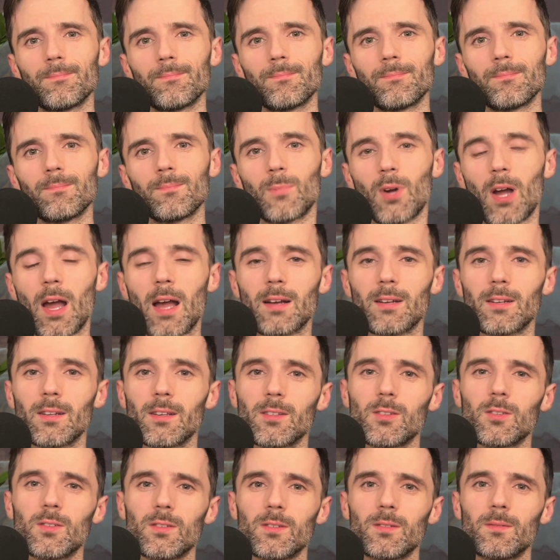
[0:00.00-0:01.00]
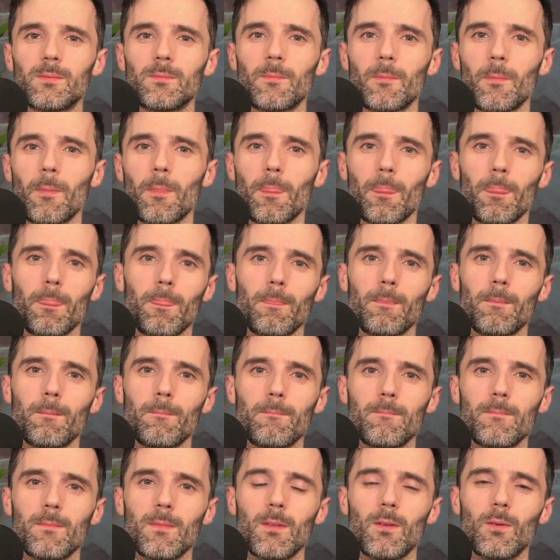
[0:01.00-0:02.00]
practice
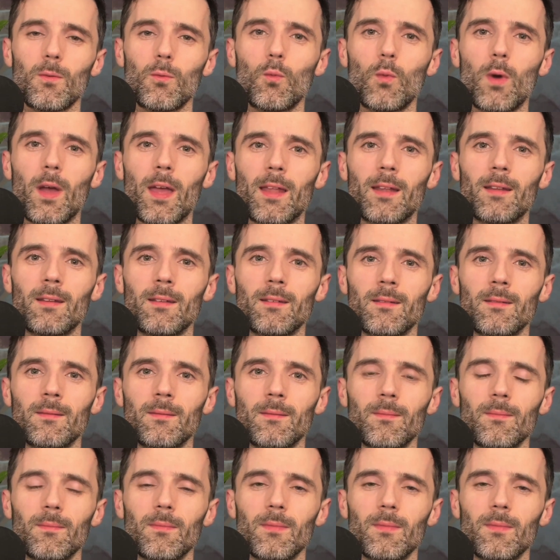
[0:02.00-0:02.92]
when